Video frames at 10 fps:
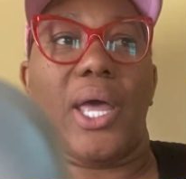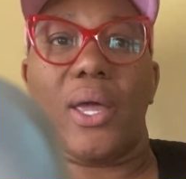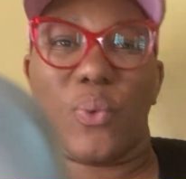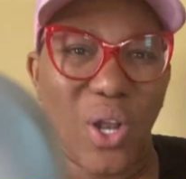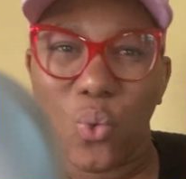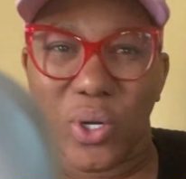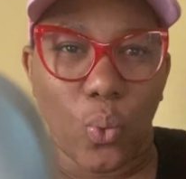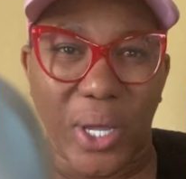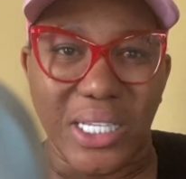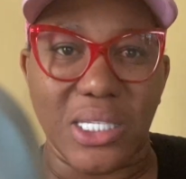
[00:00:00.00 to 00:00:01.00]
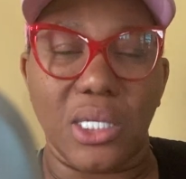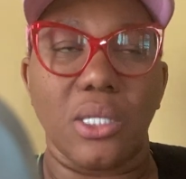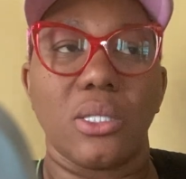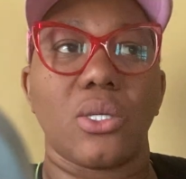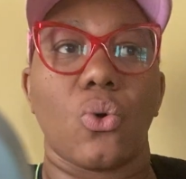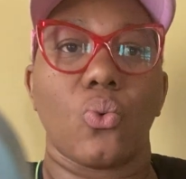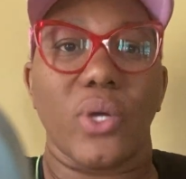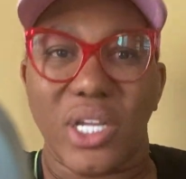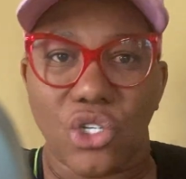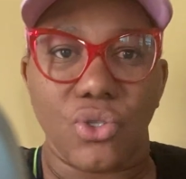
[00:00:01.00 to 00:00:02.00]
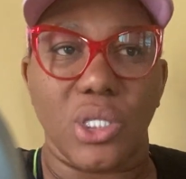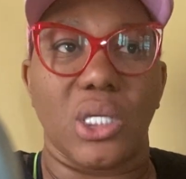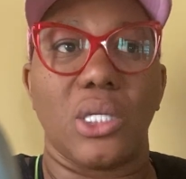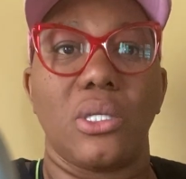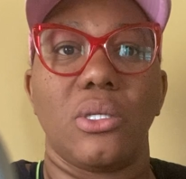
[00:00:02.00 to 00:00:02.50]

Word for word: and we don't want to waste it. So we're interested,